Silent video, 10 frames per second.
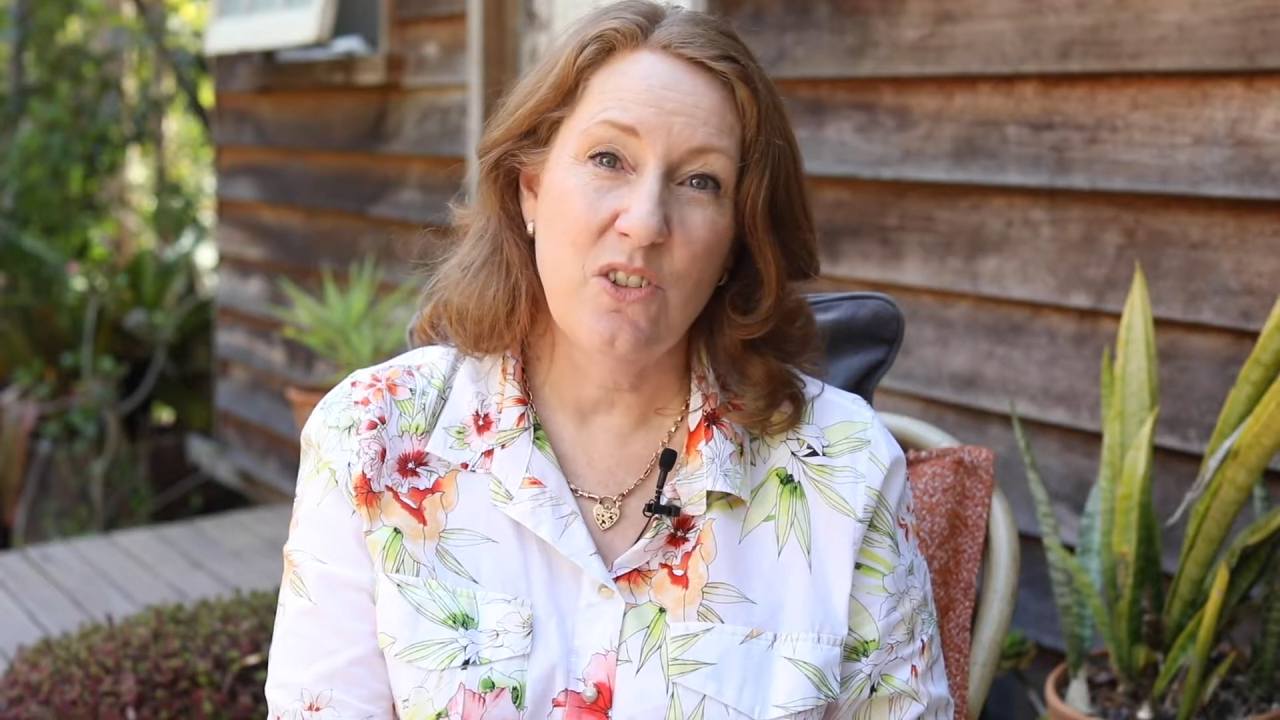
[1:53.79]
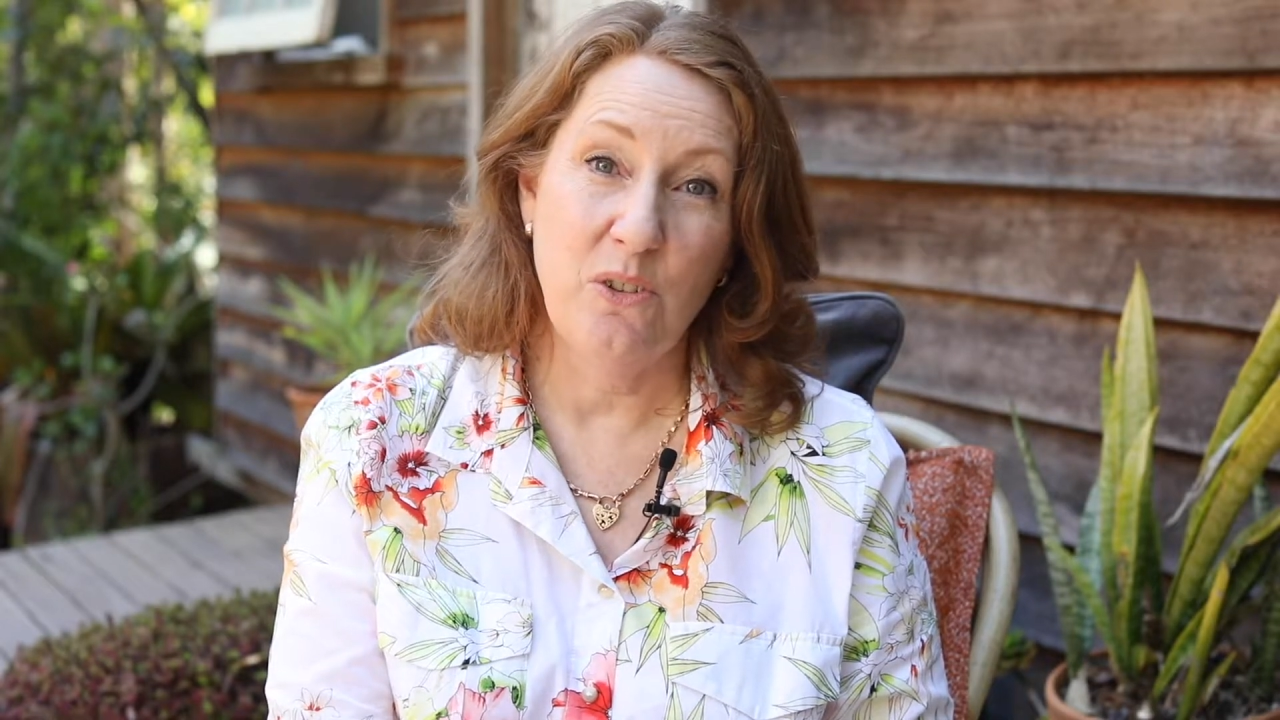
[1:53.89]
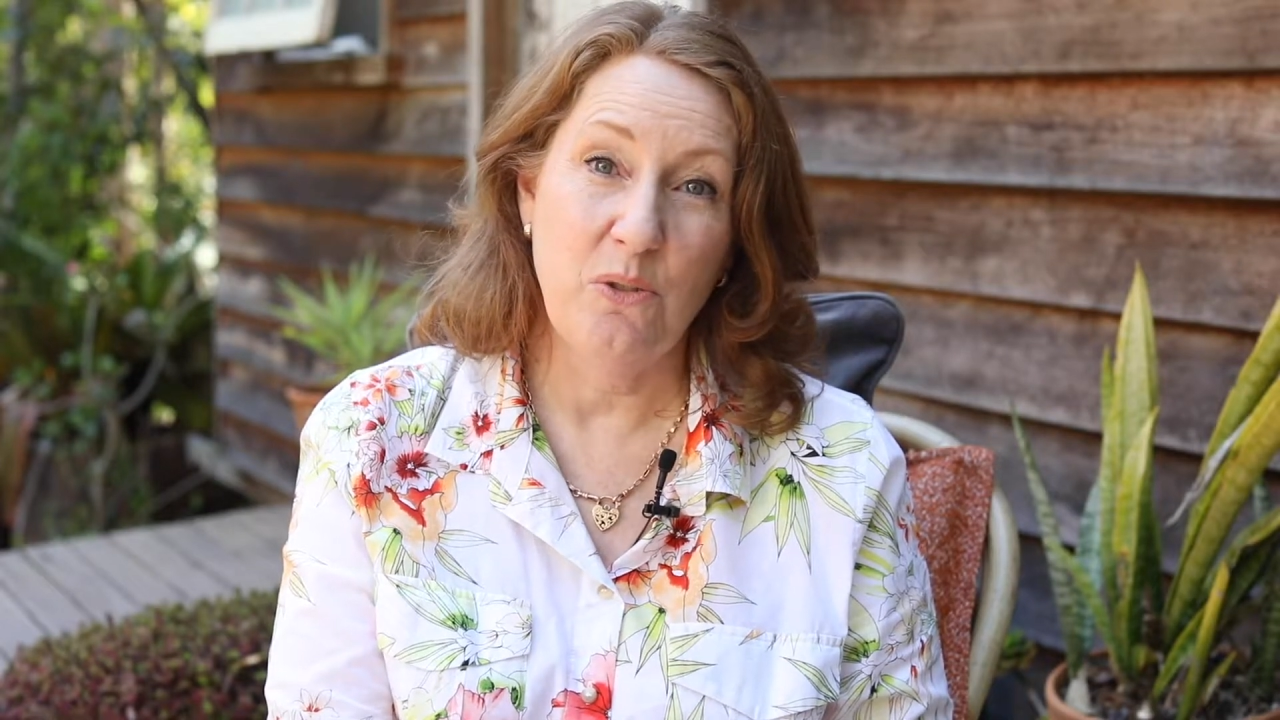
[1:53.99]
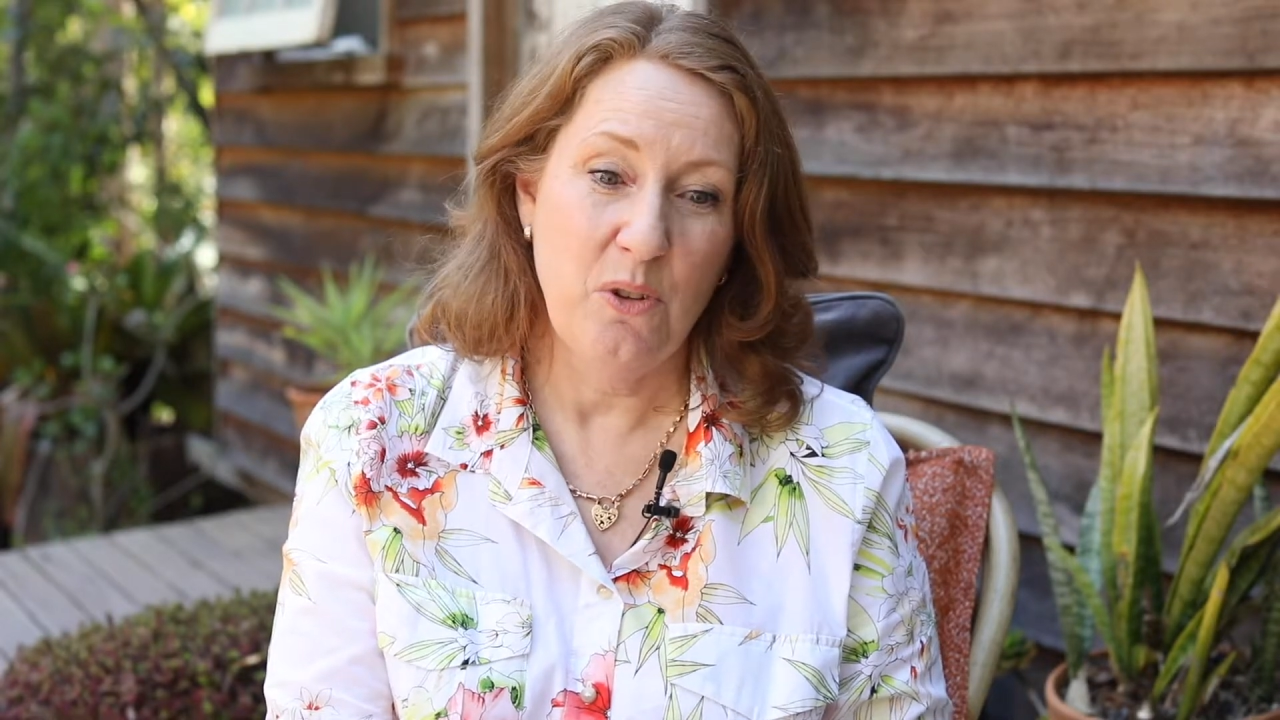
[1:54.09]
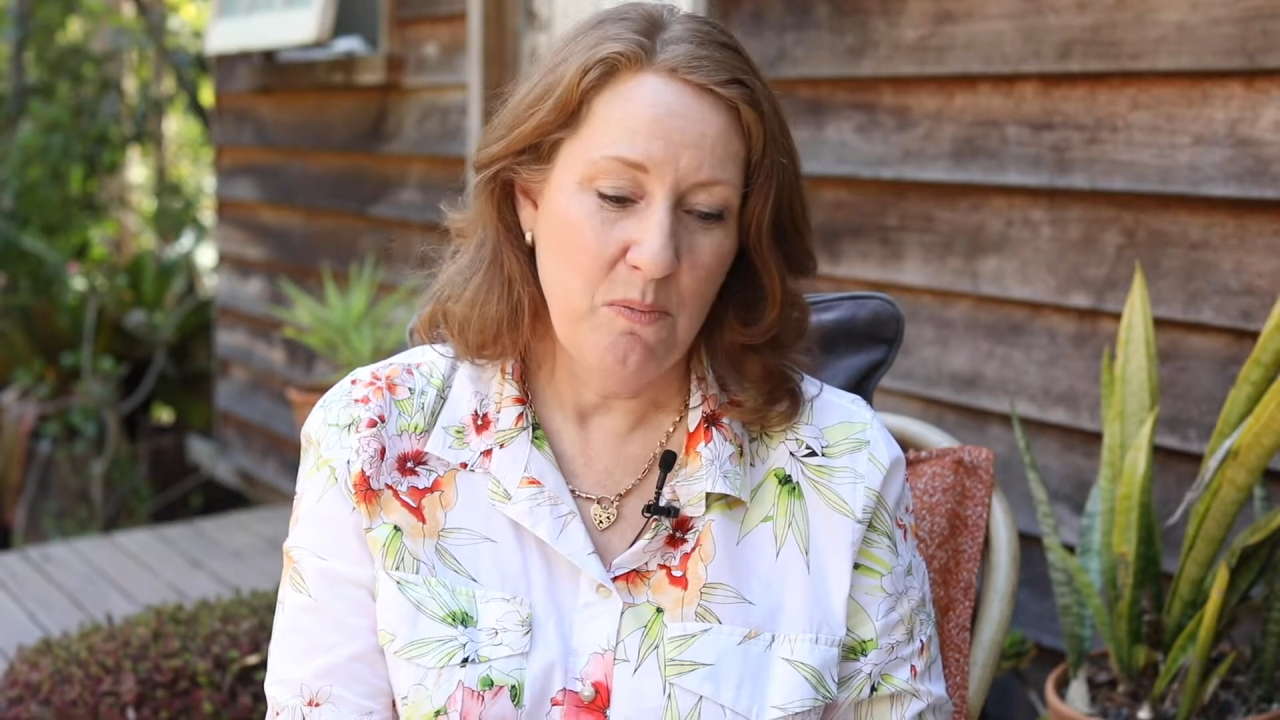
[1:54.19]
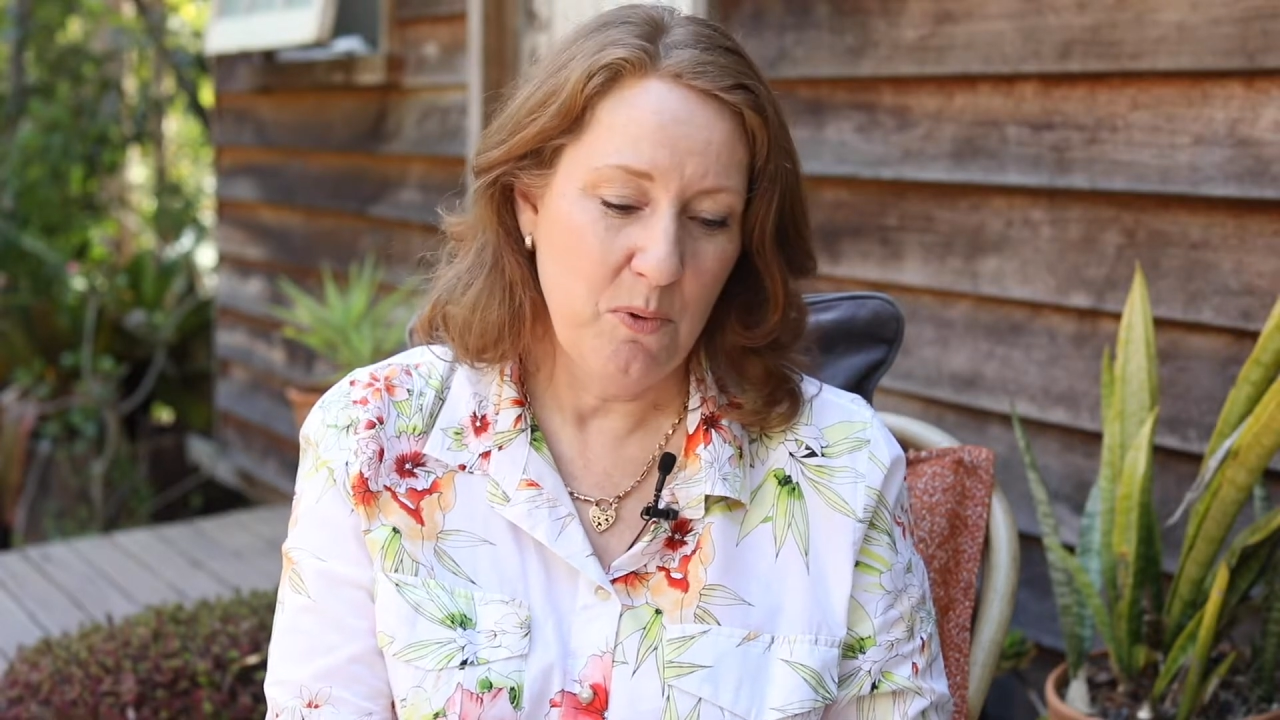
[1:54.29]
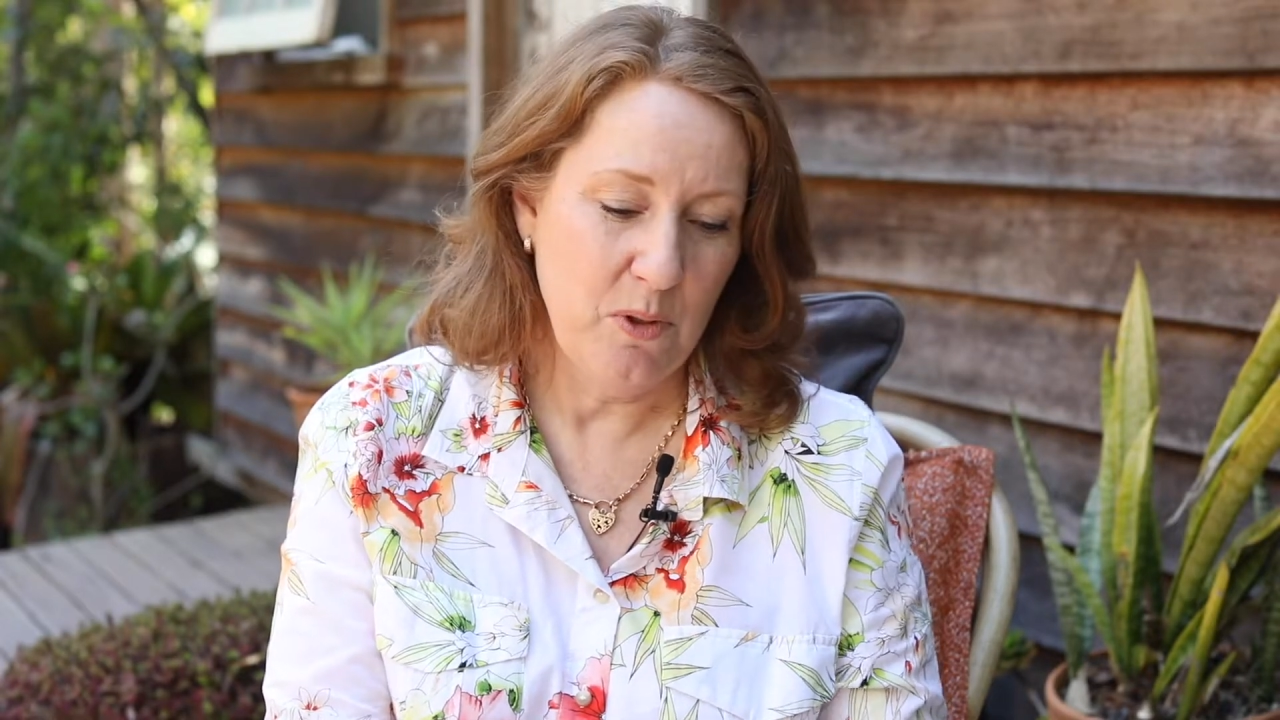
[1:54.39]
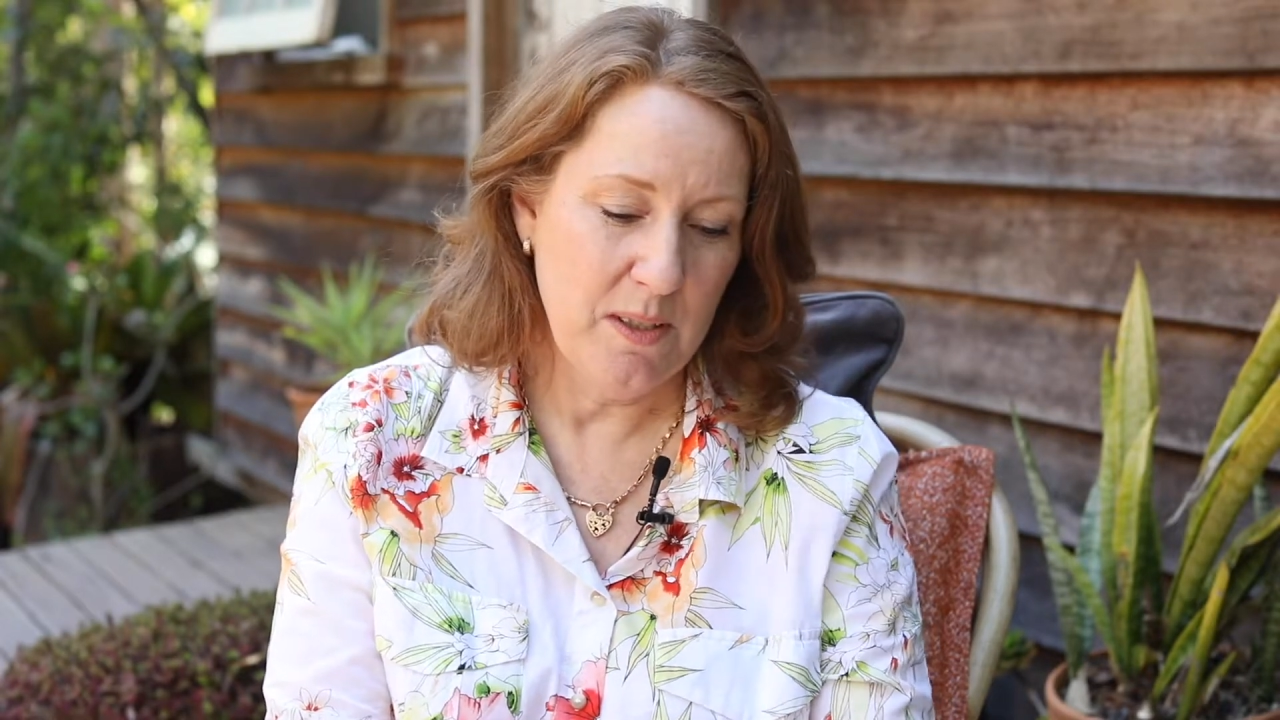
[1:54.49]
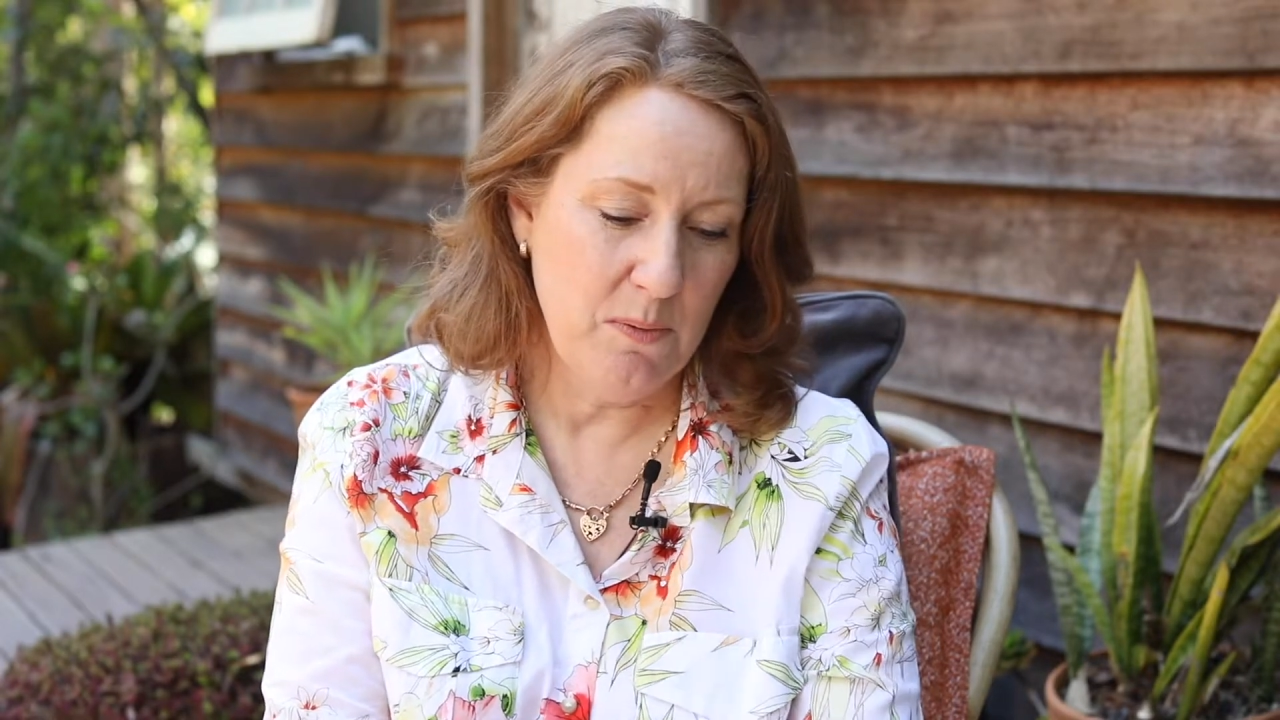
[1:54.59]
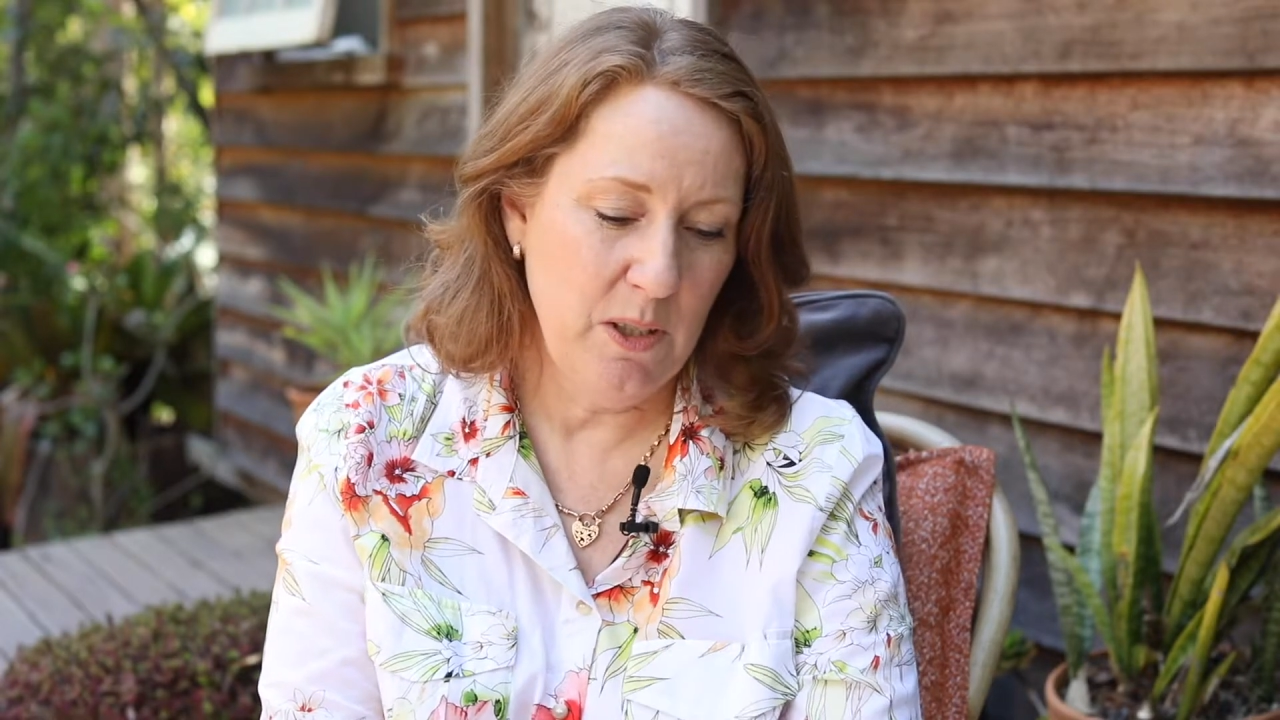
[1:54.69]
to look at the book as